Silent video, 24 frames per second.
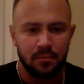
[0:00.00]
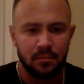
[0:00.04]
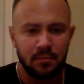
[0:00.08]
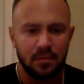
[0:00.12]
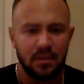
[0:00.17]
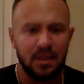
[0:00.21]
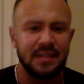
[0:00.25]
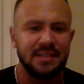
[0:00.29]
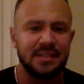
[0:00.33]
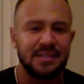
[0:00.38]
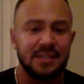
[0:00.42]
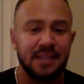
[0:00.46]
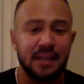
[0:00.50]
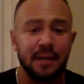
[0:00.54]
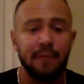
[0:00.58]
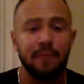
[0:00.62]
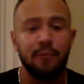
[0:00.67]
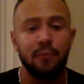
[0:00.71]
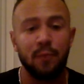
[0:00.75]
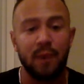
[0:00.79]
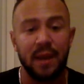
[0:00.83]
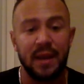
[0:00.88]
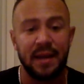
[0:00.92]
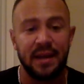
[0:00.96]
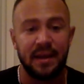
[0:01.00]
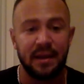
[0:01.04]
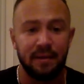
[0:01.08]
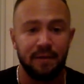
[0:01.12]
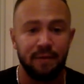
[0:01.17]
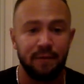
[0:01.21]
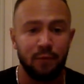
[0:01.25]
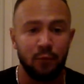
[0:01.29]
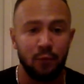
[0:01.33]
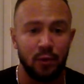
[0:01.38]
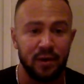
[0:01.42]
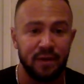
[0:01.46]
Instead of waiting
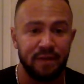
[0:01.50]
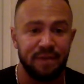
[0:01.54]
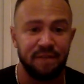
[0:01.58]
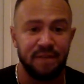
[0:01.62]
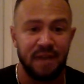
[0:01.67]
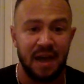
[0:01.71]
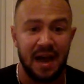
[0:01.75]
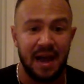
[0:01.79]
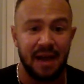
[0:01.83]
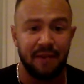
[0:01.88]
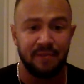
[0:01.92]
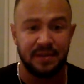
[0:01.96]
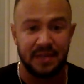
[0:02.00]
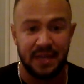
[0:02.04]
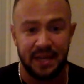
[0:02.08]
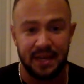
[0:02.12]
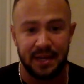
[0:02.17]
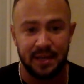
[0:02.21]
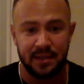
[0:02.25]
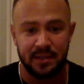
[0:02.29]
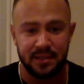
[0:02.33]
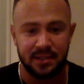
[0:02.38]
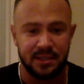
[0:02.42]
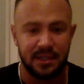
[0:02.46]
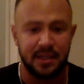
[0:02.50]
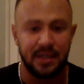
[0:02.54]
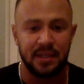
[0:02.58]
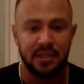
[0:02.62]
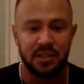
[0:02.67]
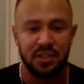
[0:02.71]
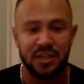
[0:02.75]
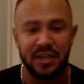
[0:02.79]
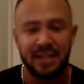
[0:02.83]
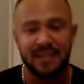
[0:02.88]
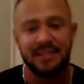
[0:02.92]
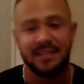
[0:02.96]
4 to 5 days to hit
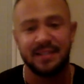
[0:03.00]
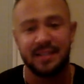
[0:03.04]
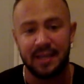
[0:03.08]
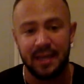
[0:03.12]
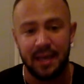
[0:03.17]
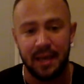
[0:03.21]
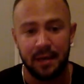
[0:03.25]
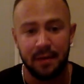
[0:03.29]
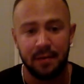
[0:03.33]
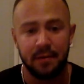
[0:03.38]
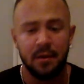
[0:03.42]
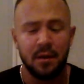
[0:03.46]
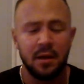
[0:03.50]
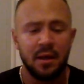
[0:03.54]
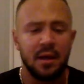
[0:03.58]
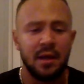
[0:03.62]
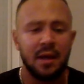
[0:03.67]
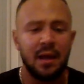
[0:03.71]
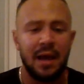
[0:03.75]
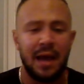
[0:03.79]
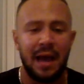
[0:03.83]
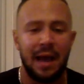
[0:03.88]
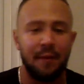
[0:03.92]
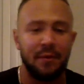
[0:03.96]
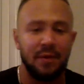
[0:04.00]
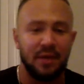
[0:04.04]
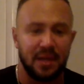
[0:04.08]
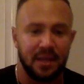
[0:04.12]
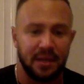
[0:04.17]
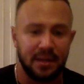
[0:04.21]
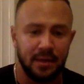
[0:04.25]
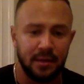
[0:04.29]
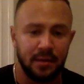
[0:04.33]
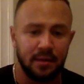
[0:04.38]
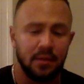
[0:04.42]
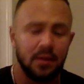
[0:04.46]
chest again, I would hit
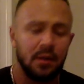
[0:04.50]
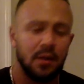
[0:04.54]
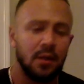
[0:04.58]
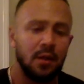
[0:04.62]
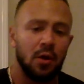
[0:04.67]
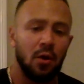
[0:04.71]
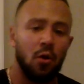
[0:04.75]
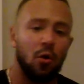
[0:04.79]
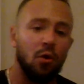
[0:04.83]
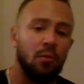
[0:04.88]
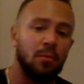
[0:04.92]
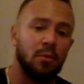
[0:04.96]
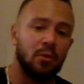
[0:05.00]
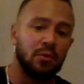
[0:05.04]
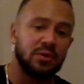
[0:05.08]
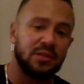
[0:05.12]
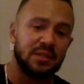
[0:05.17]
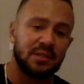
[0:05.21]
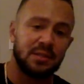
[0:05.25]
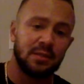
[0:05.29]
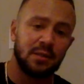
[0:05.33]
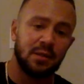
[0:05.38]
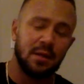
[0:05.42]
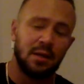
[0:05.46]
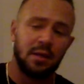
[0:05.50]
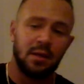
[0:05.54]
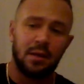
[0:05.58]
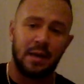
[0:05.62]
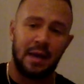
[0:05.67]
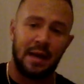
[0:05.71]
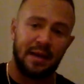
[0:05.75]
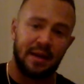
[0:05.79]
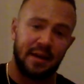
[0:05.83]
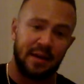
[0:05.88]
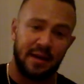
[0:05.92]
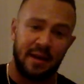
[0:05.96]
it
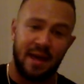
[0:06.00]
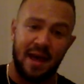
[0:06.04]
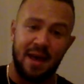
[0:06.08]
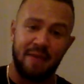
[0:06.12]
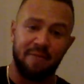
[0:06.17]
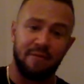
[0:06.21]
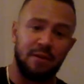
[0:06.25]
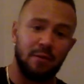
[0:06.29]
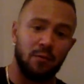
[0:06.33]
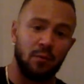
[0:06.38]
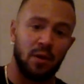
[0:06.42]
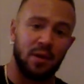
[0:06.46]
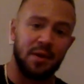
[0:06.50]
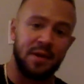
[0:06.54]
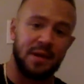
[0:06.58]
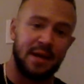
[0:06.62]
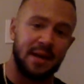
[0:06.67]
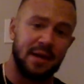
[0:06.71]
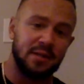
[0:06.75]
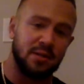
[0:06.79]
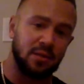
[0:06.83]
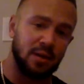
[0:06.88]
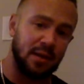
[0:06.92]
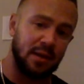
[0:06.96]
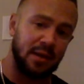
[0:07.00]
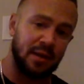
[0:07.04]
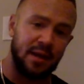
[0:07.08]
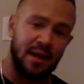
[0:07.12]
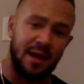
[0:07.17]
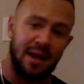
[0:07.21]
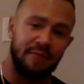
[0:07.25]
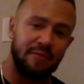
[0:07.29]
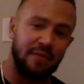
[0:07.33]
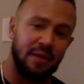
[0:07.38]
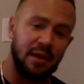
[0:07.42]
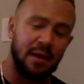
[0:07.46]
I'd hit it heavy one day, so I'll hit it
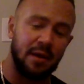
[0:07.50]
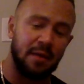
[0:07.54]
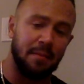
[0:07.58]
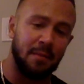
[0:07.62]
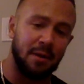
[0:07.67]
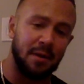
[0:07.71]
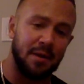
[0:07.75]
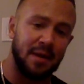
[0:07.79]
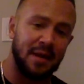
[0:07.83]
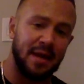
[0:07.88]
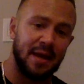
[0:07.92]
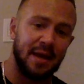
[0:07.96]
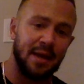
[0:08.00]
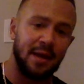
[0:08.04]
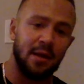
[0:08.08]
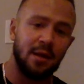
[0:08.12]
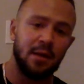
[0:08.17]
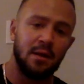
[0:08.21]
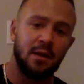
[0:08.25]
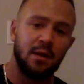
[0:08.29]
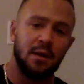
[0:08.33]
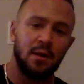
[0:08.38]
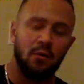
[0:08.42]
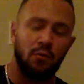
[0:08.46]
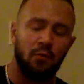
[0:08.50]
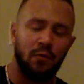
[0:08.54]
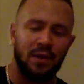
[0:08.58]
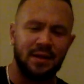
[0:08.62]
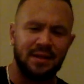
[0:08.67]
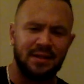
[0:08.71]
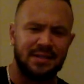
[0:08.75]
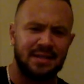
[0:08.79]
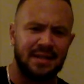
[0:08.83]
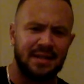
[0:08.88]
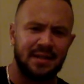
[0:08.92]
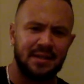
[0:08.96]
heavy on a Monday.
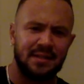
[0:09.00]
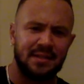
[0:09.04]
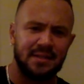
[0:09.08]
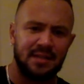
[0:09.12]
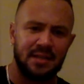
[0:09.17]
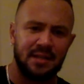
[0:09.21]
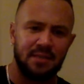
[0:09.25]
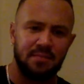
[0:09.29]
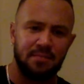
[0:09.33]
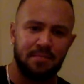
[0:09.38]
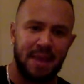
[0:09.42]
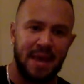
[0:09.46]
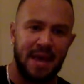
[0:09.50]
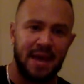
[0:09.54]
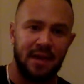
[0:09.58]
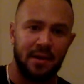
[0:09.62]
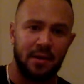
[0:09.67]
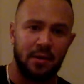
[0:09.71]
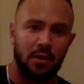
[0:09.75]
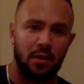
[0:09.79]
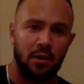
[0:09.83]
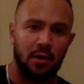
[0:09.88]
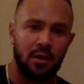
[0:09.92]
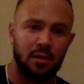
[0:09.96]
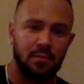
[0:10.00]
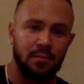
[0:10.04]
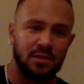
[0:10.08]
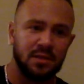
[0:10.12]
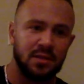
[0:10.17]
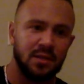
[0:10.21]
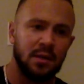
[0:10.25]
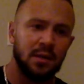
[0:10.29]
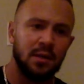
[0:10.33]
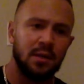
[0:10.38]
Wednesday, let's say, is back and arms.